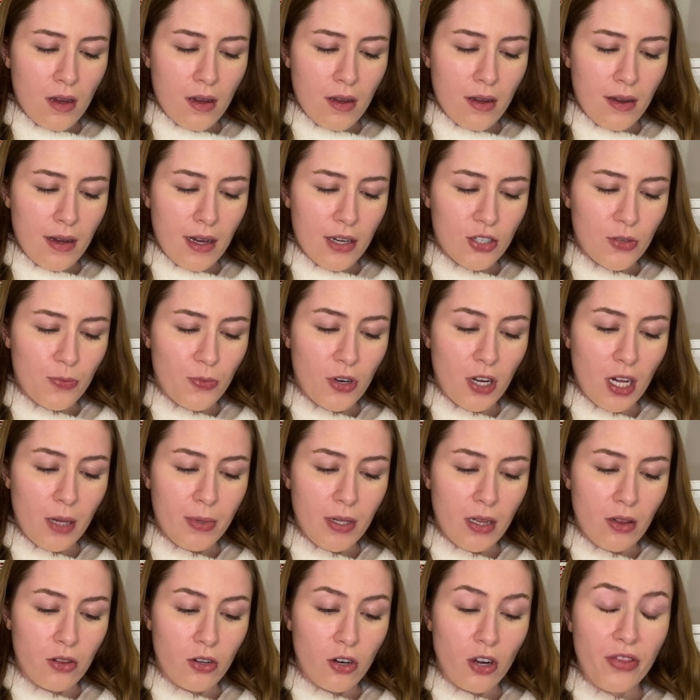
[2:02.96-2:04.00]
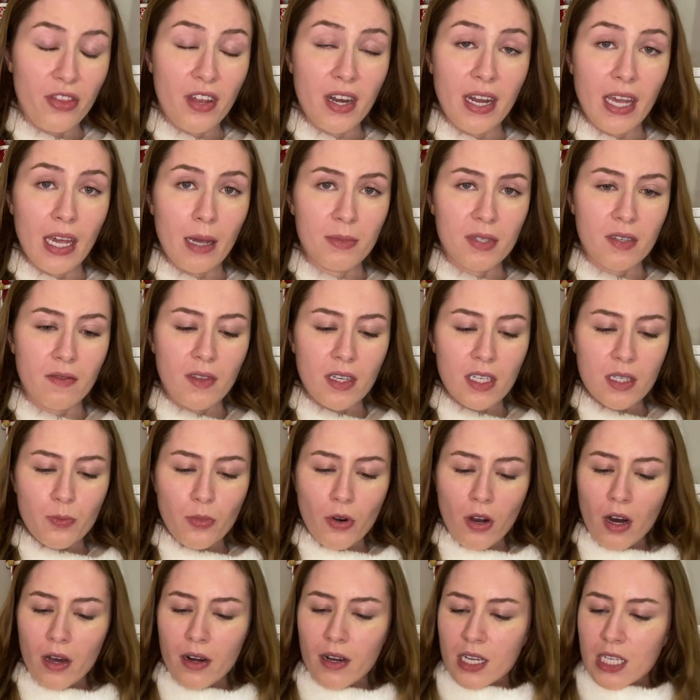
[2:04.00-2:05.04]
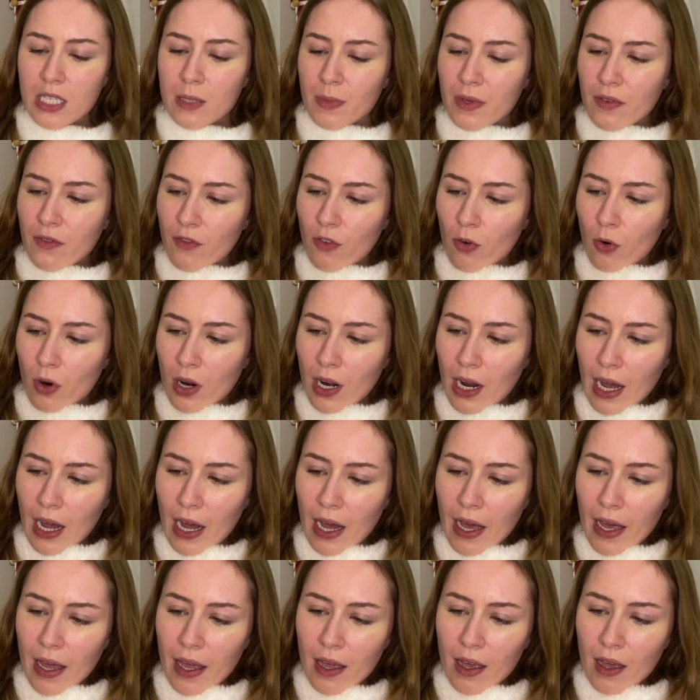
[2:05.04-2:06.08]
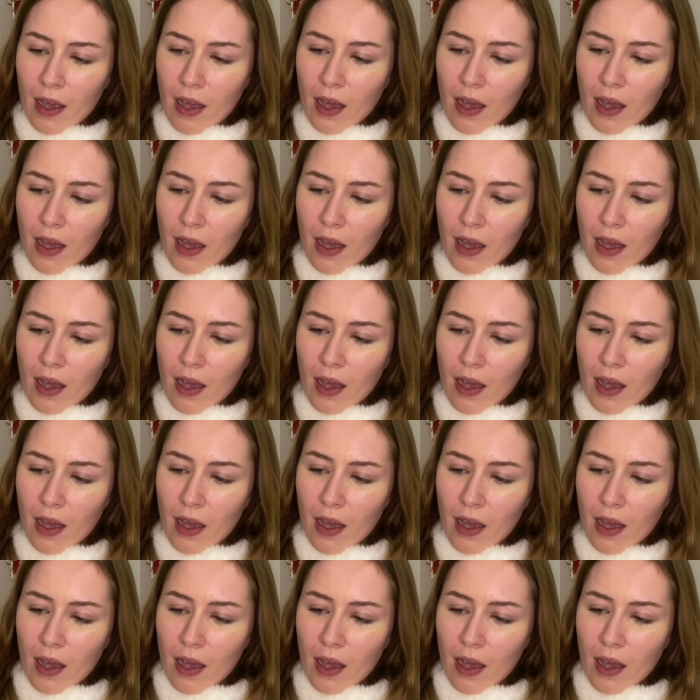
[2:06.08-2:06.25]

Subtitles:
I should probably learn the names of these products before I...